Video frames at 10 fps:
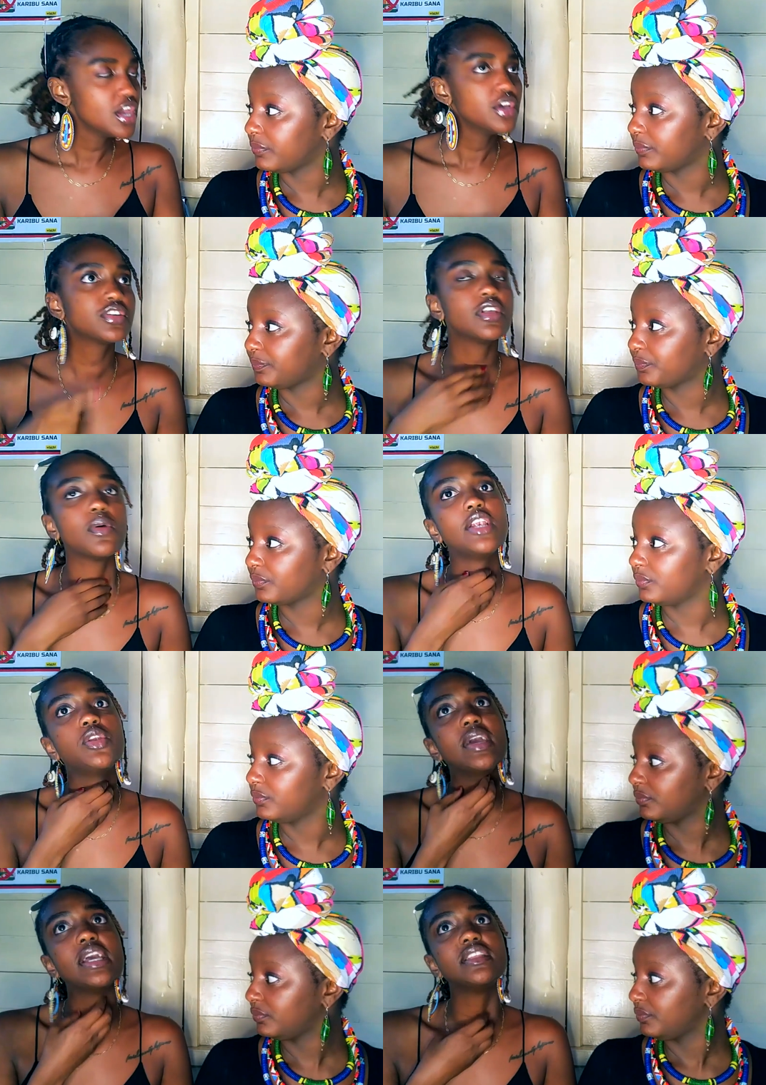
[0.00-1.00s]
Speaker 1: so they were
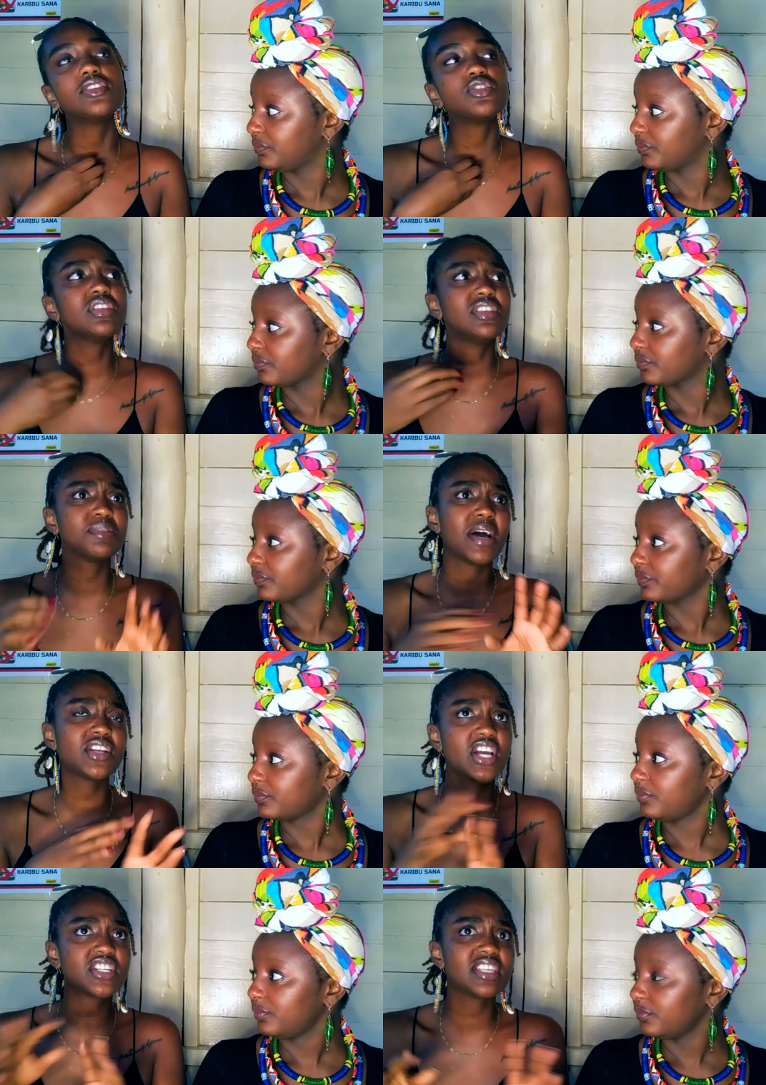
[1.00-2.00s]
doing this. You know, these my
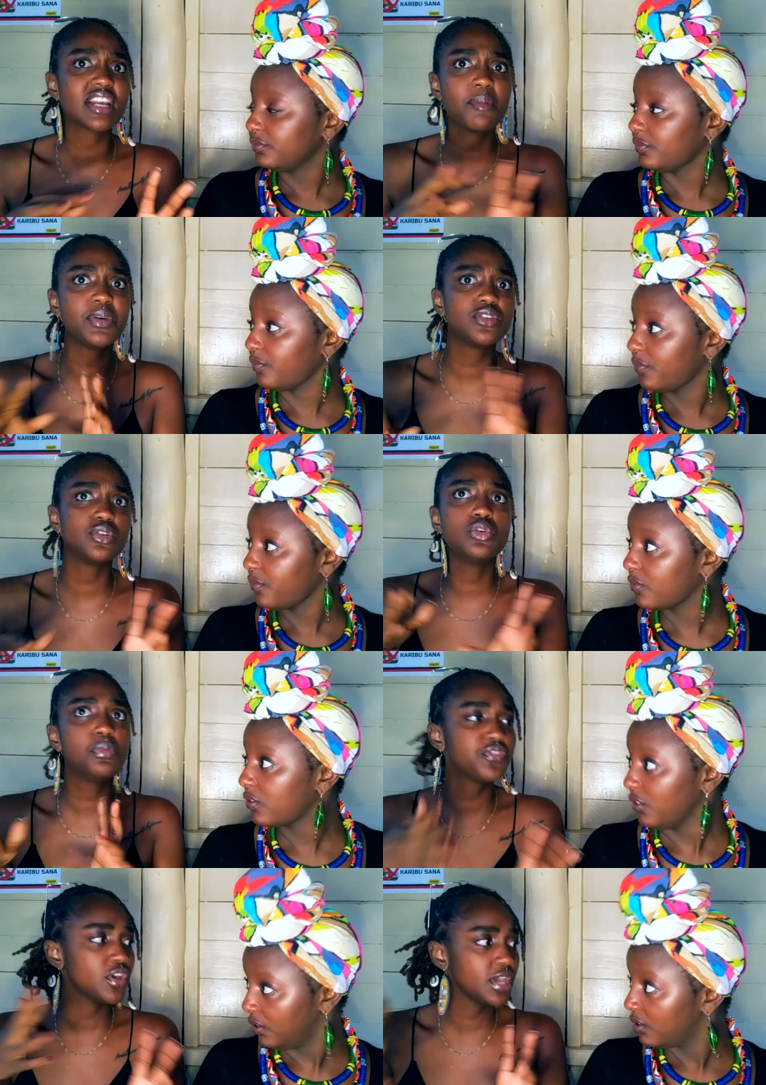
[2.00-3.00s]
church therapies you do
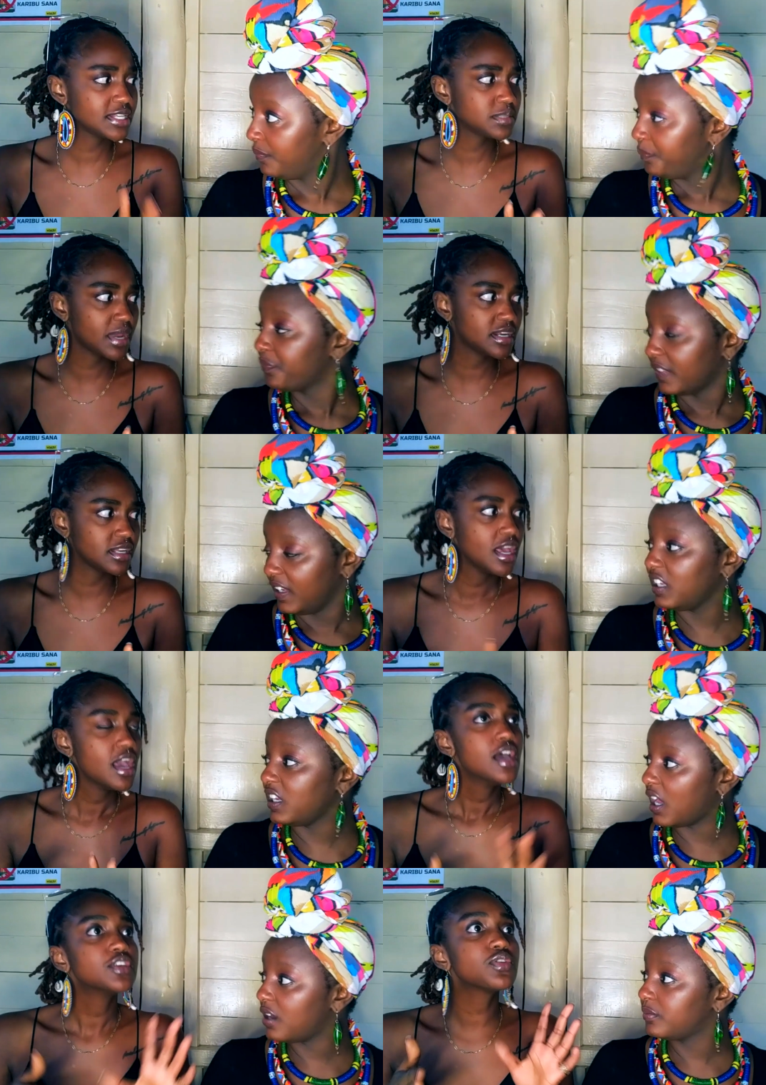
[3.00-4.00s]
before you get married.
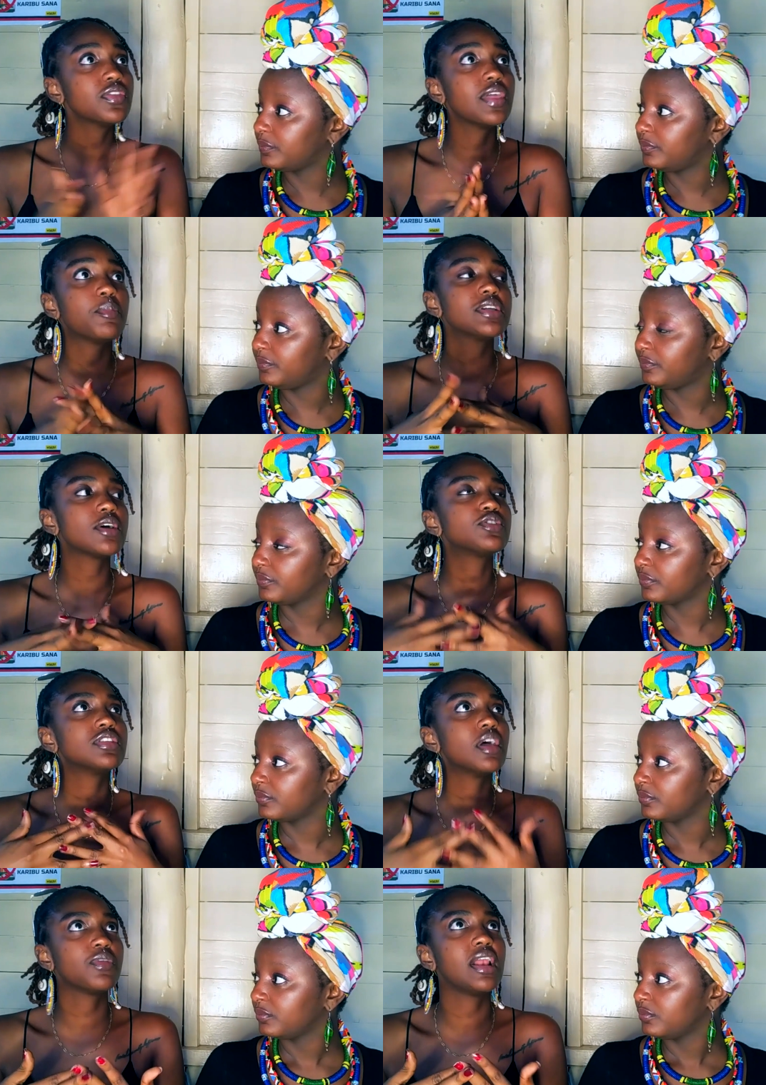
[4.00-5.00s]
Yeah. So they brought out to
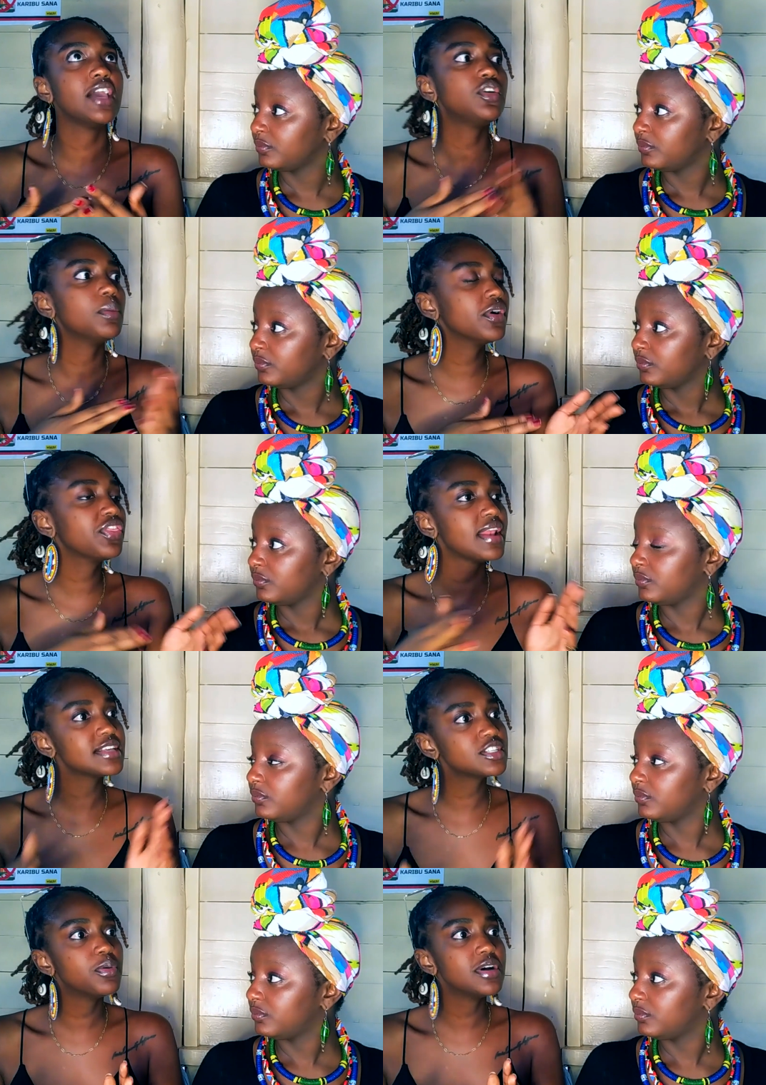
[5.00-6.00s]
them, they're like, you're both
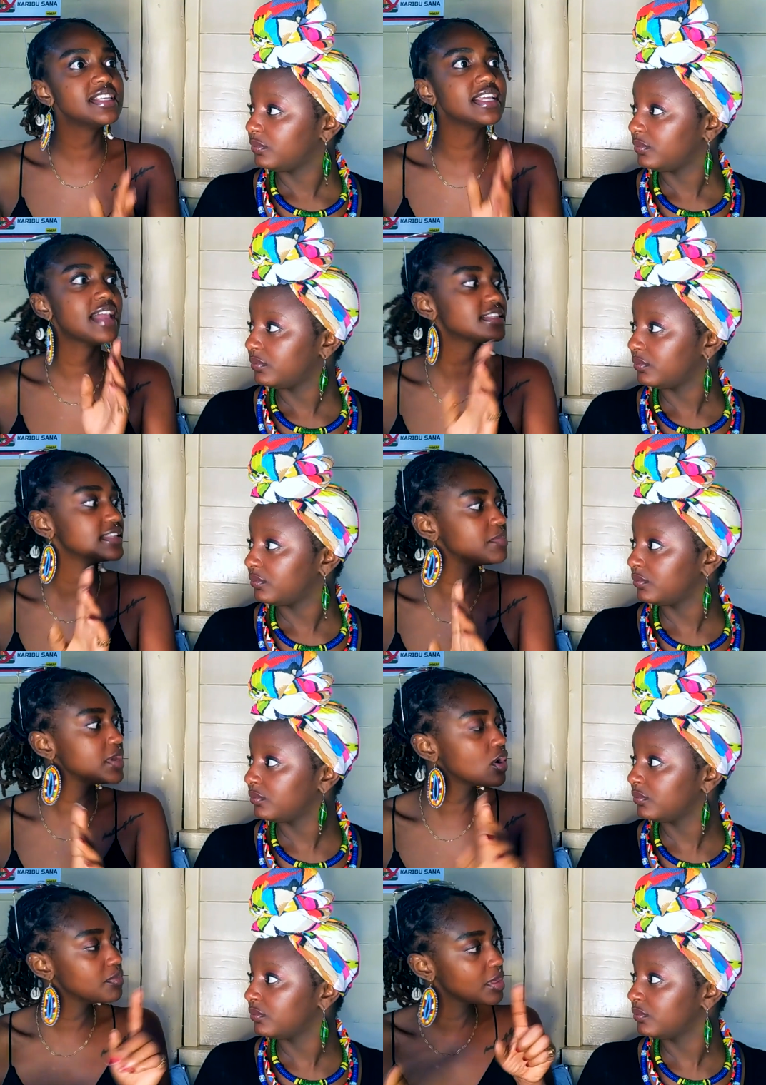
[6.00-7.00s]
lastborns, and that they be,
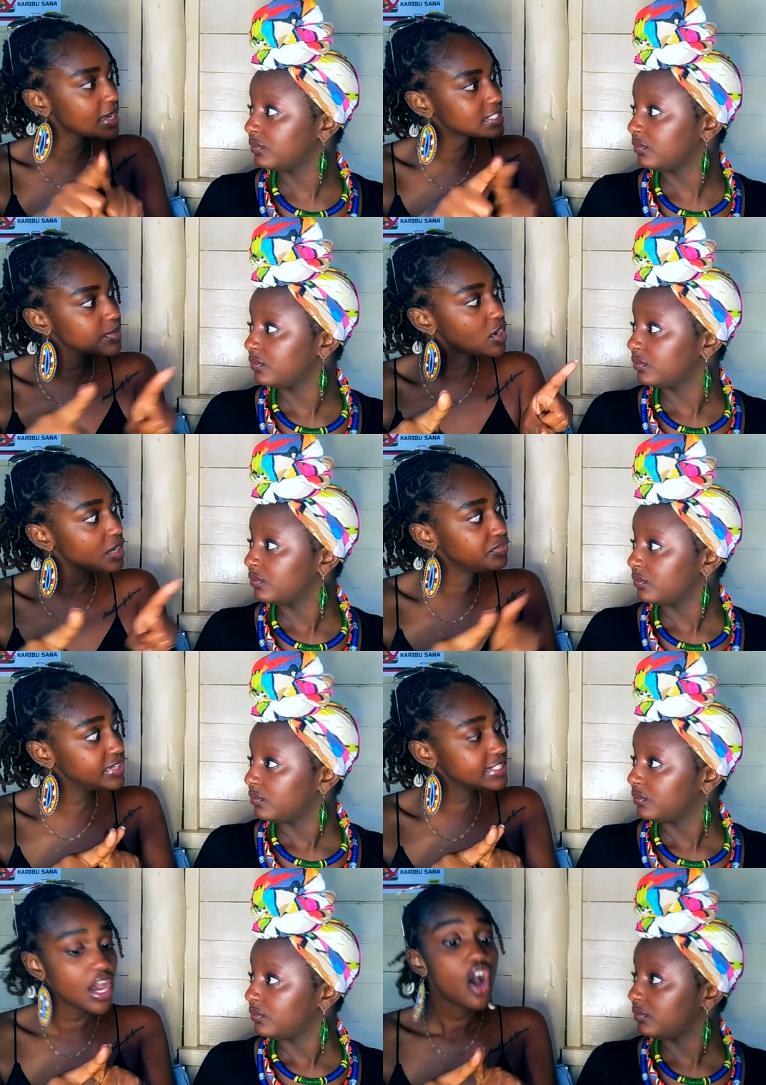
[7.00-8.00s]
they might be
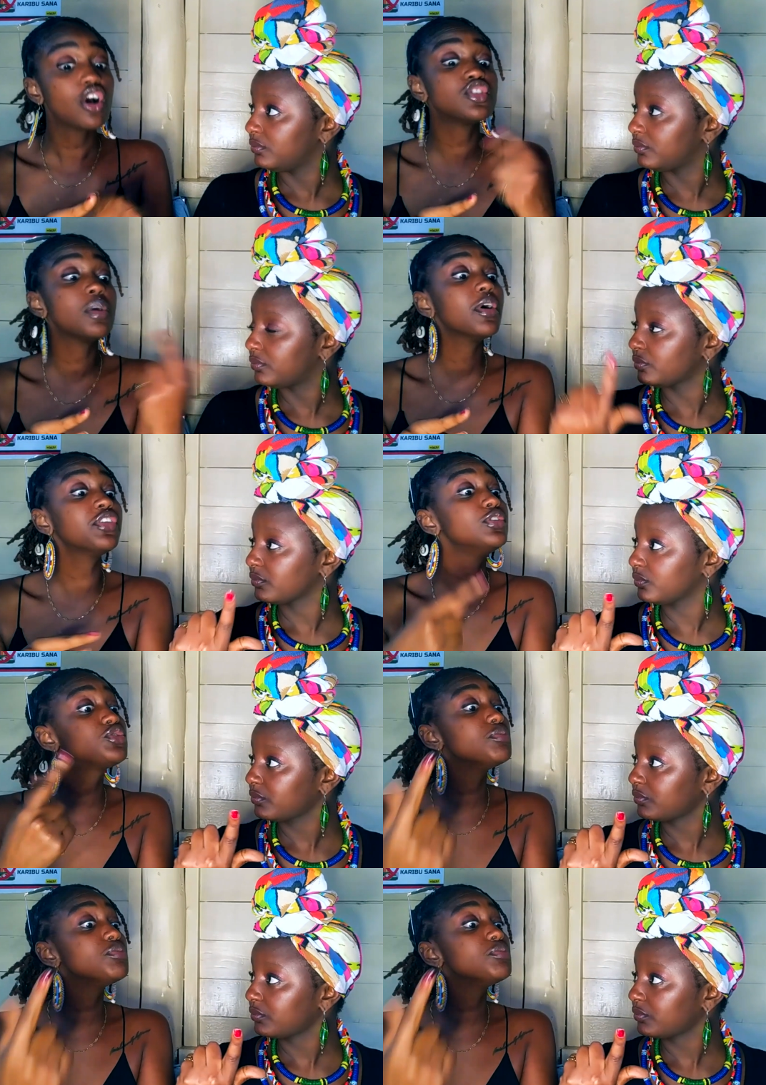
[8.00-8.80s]
conflict because you're both used to